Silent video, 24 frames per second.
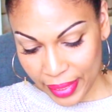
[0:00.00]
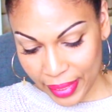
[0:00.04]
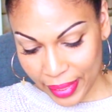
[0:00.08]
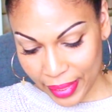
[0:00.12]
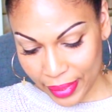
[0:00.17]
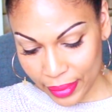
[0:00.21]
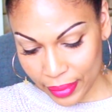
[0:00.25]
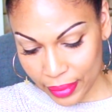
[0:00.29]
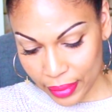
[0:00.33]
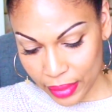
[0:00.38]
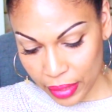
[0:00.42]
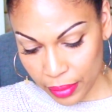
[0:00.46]

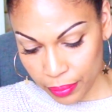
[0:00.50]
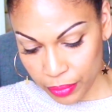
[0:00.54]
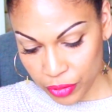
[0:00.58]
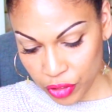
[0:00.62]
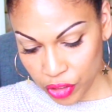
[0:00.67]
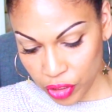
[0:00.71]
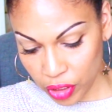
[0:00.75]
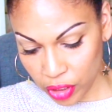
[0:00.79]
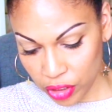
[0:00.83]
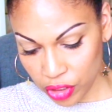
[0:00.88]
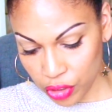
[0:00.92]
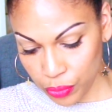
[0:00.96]
and deep
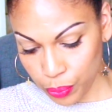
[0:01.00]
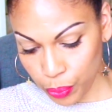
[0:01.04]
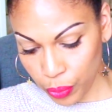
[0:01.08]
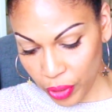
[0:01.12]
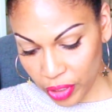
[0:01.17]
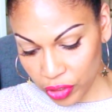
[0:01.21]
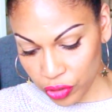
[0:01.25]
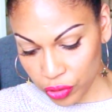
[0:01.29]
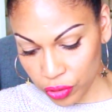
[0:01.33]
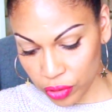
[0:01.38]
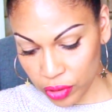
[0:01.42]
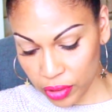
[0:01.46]
touch
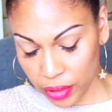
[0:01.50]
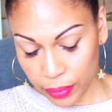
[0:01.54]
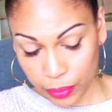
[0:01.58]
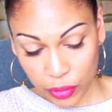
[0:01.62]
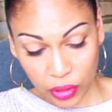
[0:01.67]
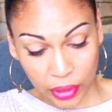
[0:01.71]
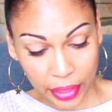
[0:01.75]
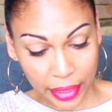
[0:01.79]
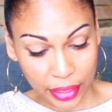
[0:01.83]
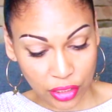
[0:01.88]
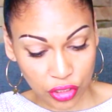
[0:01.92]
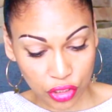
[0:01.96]
pressure
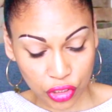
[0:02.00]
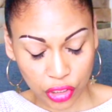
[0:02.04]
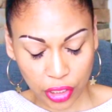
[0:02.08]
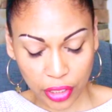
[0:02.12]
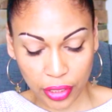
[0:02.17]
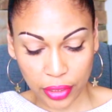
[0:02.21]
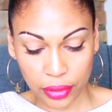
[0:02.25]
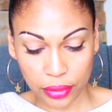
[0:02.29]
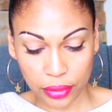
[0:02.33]
stimulation.